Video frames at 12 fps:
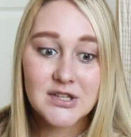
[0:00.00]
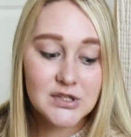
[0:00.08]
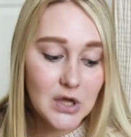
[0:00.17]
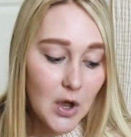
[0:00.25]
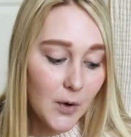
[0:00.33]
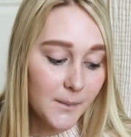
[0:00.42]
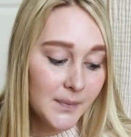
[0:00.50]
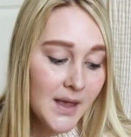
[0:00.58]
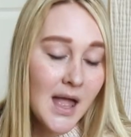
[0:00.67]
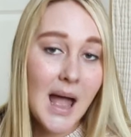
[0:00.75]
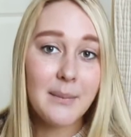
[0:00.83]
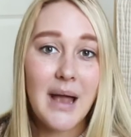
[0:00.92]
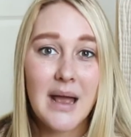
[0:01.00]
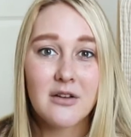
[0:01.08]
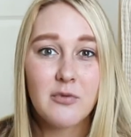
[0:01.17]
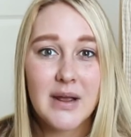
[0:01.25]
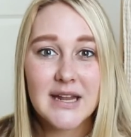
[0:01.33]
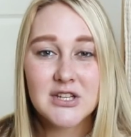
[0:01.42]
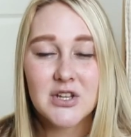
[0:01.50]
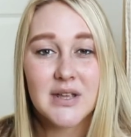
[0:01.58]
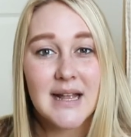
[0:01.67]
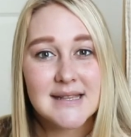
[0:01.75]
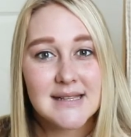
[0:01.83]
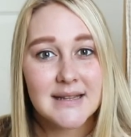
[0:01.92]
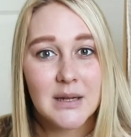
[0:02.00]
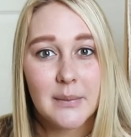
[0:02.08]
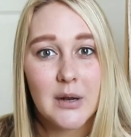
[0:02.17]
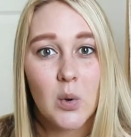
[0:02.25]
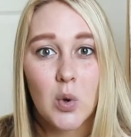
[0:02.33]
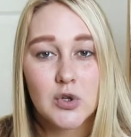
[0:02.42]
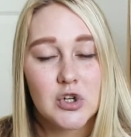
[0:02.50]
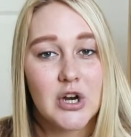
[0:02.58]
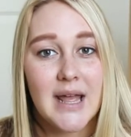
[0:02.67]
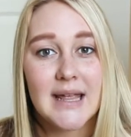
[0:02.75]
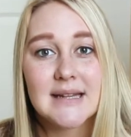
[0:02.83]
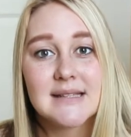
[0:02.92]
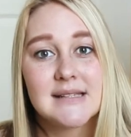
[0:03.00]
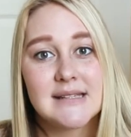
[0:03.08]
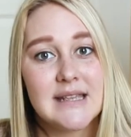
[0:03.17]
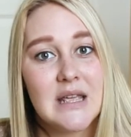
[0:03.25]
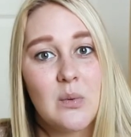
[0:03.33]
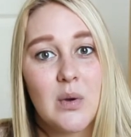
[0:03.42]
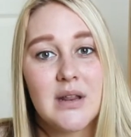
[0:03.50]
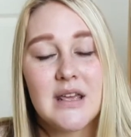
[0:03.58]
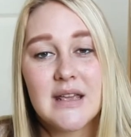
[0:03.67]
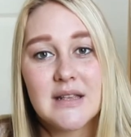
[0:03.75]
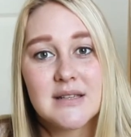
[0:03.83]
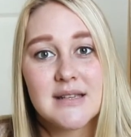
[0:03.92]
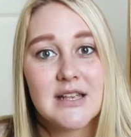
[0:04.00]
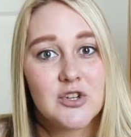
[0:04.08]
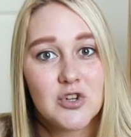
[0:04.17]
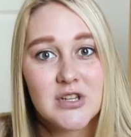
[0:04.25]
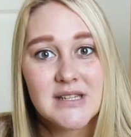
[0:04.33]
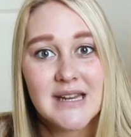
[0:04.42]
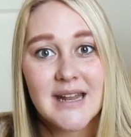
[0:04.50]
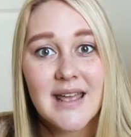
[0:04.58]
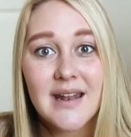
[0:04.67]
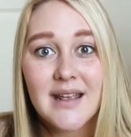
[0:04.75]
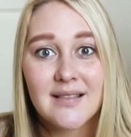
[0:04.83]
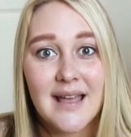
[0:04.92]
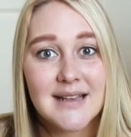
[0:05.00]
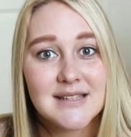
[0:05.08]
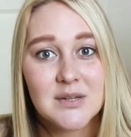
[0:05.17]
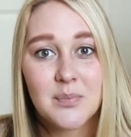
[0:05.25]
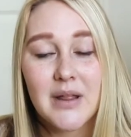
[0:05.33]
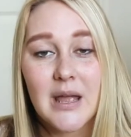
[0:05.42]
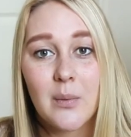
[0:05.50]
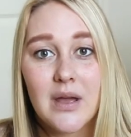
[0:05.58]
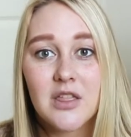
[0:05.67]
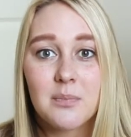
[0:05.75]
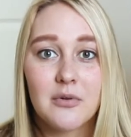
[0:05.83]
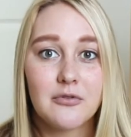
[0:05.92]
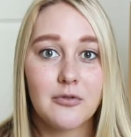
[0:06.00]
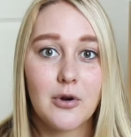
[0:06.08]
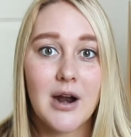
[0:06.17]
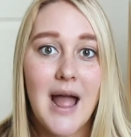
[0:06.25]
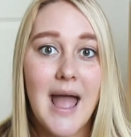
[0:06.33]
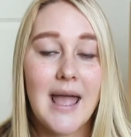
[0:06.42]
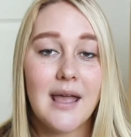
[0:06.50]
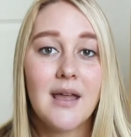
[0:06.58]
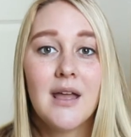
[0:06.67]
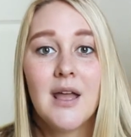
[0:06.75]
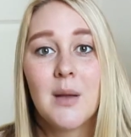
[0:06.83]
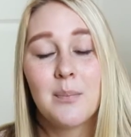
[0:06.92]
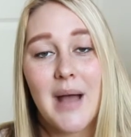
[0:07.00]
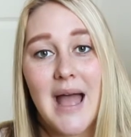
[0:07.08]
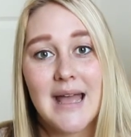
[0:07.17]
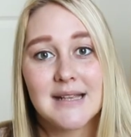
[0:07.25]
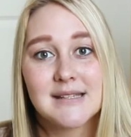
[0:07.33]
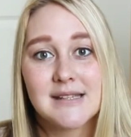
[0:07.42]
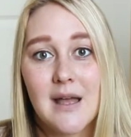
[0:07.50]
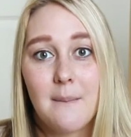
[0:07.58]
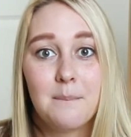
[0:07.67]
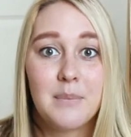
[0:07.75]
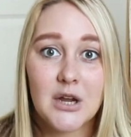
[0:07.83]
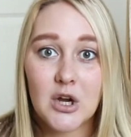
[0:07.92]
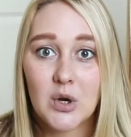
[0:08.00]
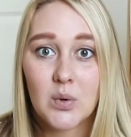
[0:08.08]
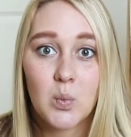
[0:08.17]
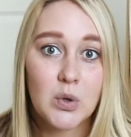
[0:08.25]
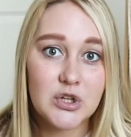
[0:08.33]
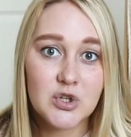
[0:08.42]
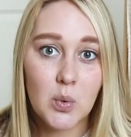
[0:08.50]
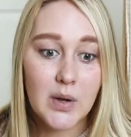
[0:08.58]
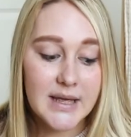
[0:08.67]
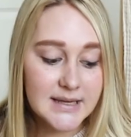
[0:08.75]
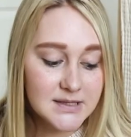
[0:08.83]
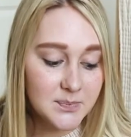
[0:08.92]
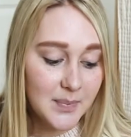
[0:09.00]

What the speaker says: So I'm kind of waiting till he gets a little bit older and I can see what he's interested in and likes to play with before I buy some bigger wood toys.